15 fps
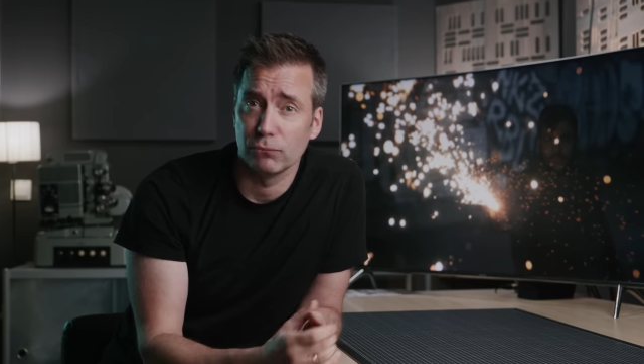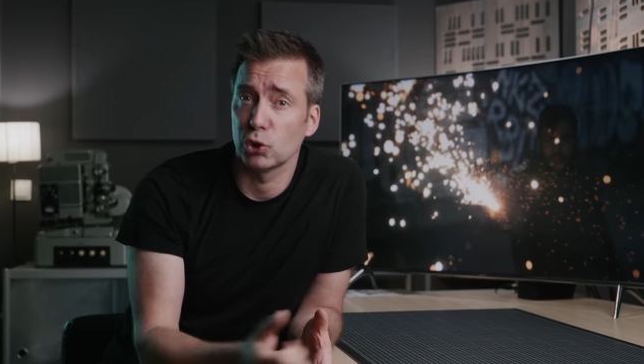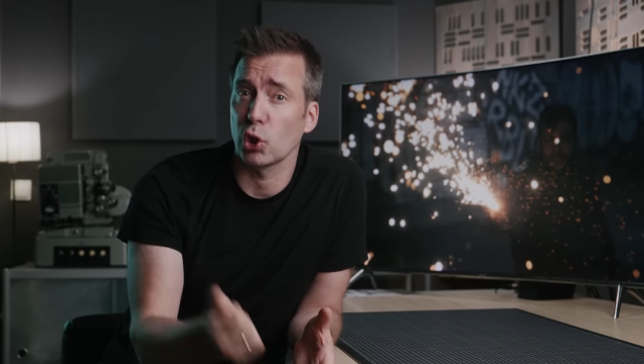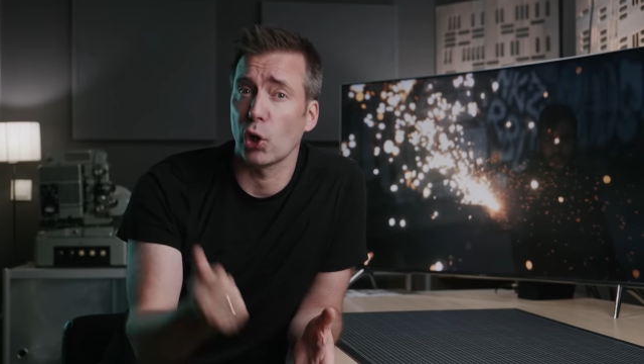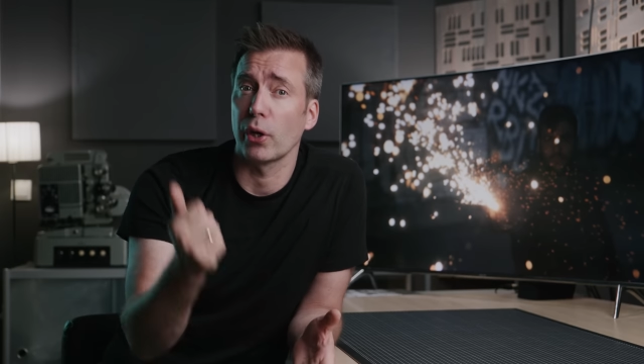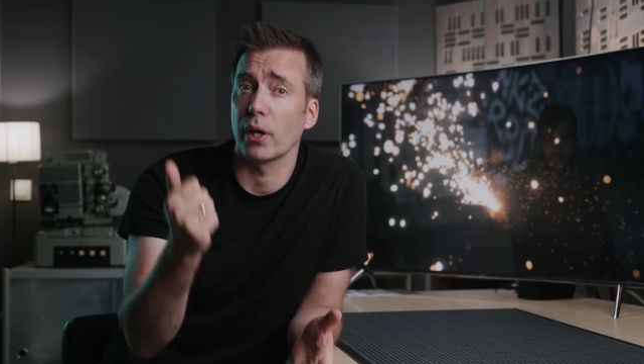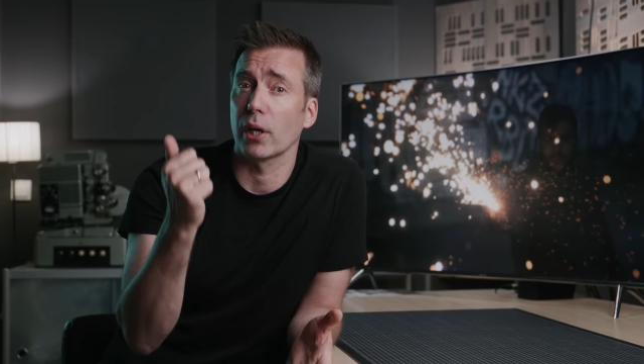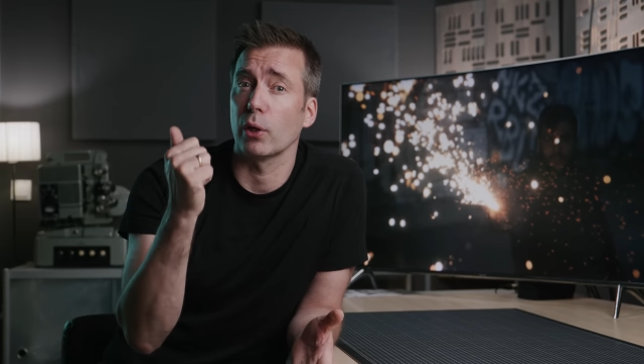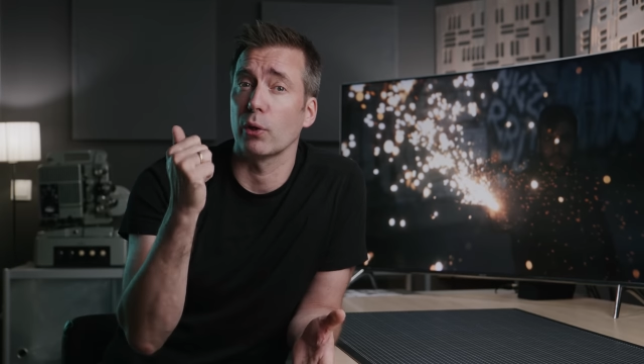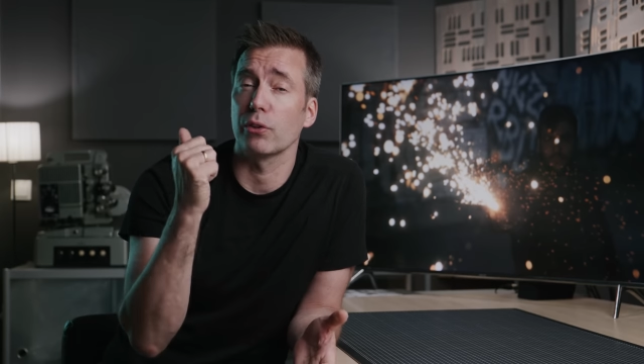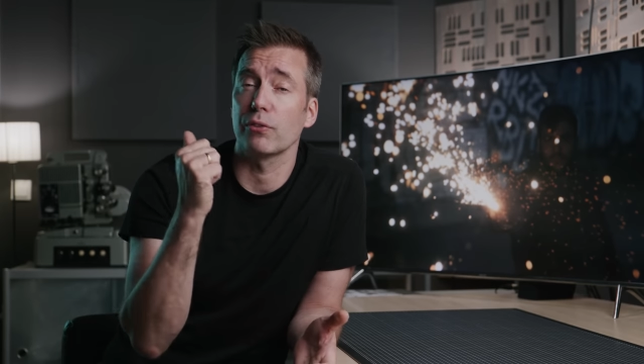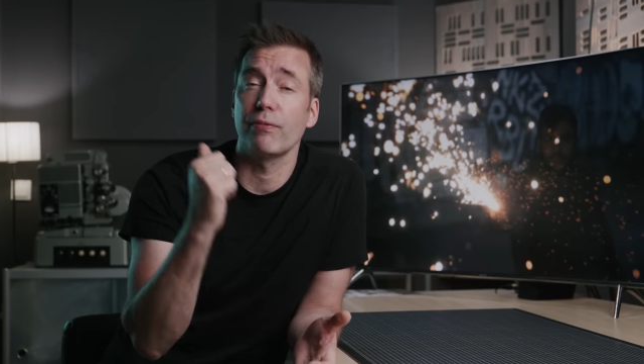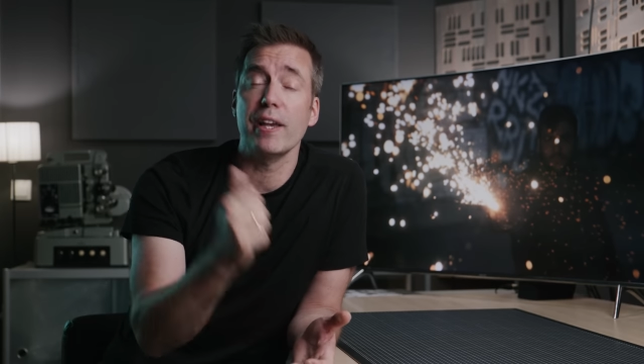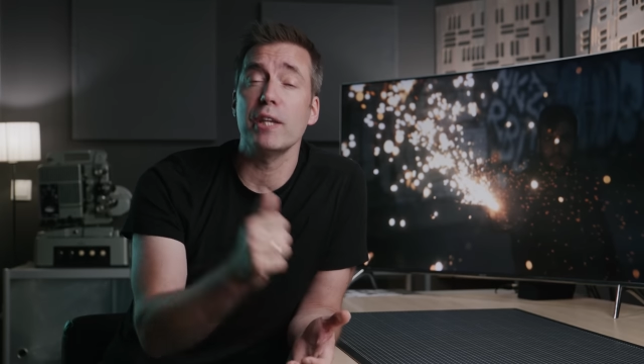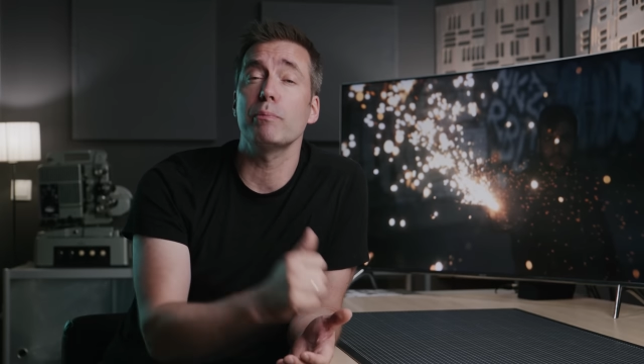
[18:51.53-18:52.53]
Join our
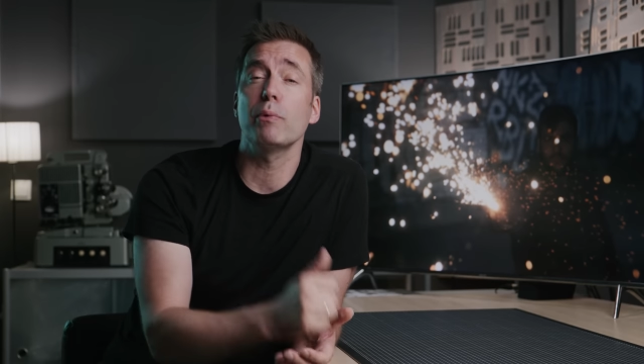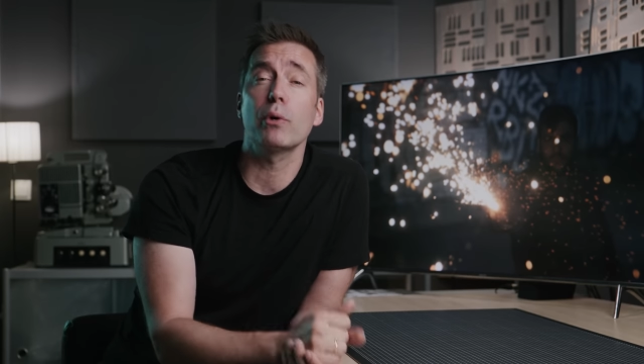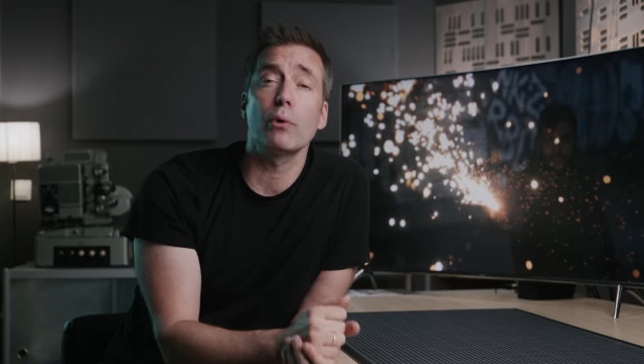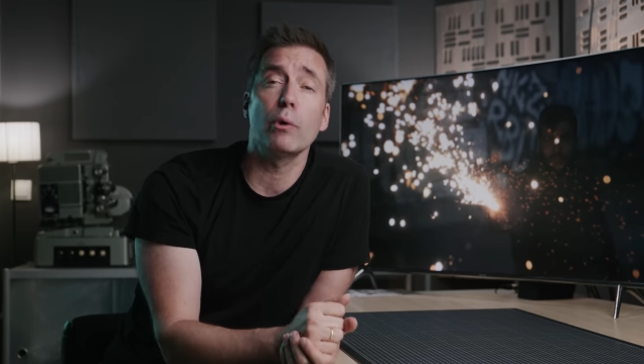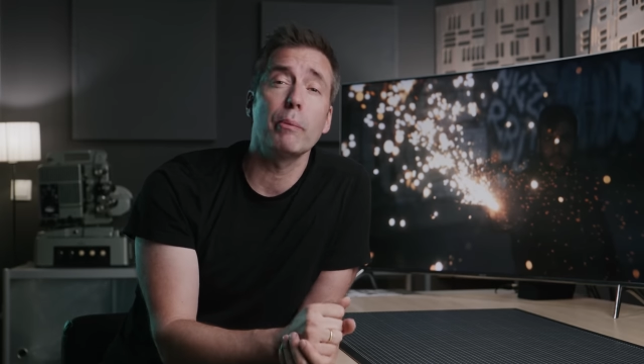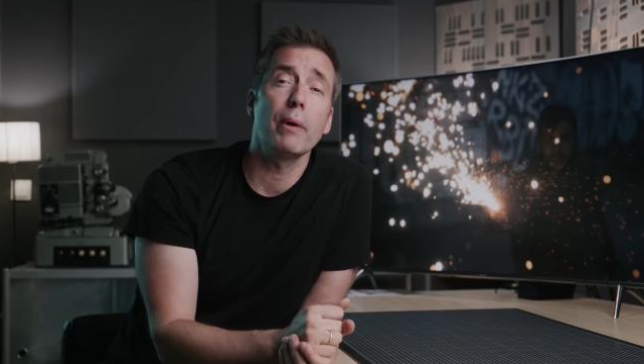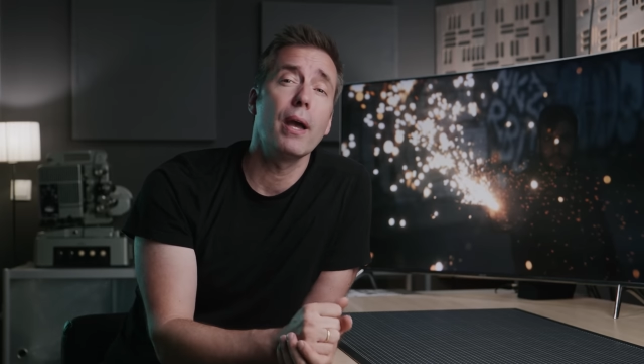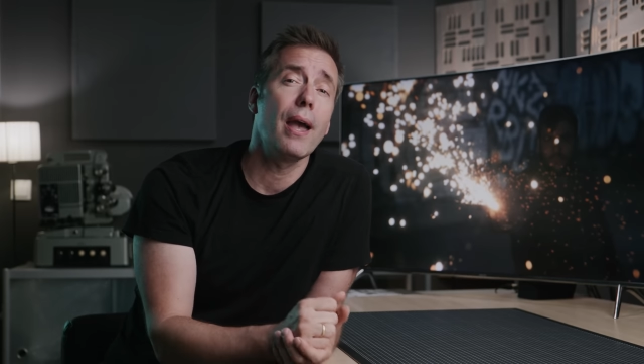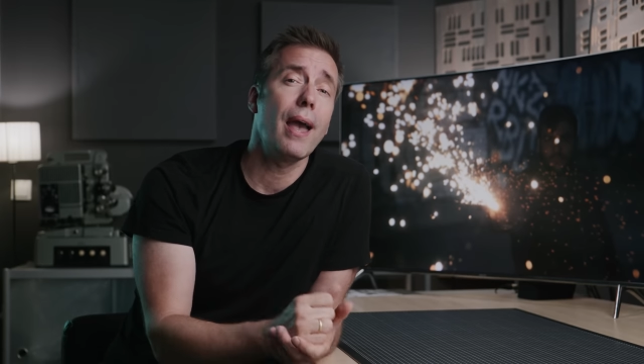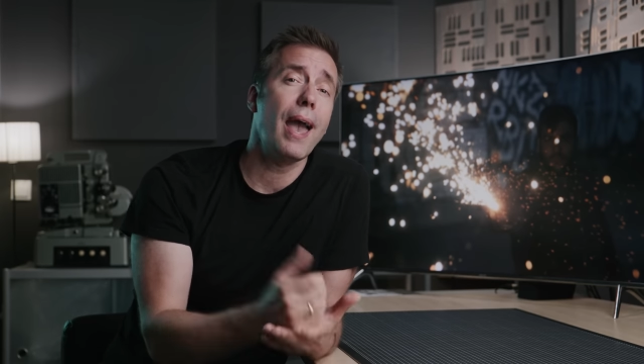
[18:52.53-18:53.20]
close Facebook group